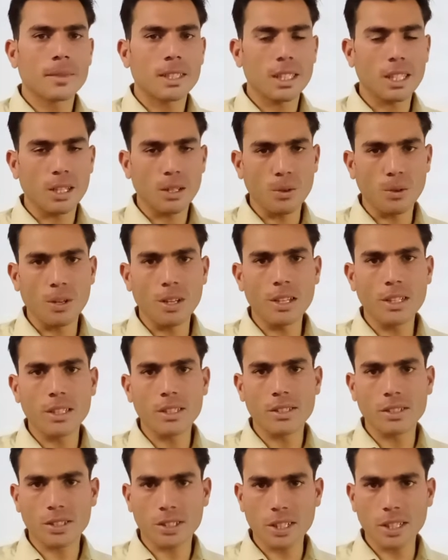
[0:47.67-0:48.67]
in
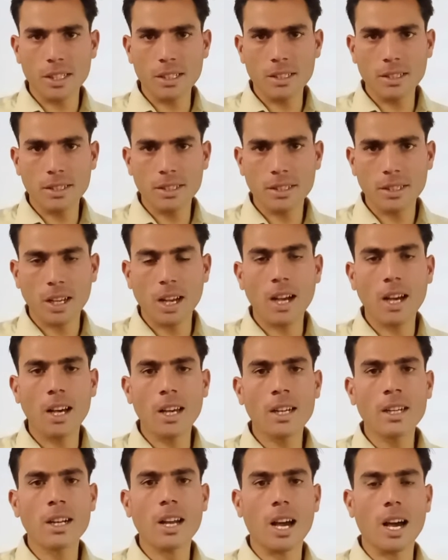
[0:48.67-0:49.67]
various shells
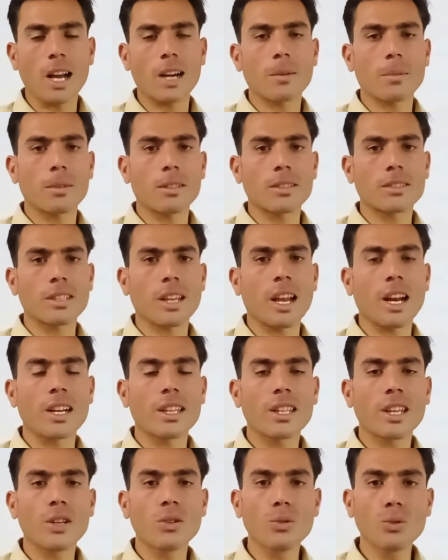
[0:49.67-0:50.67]
or orbits,
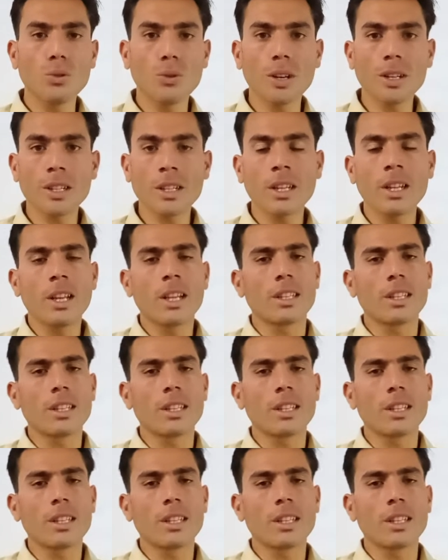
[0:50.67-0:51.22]
and they do what?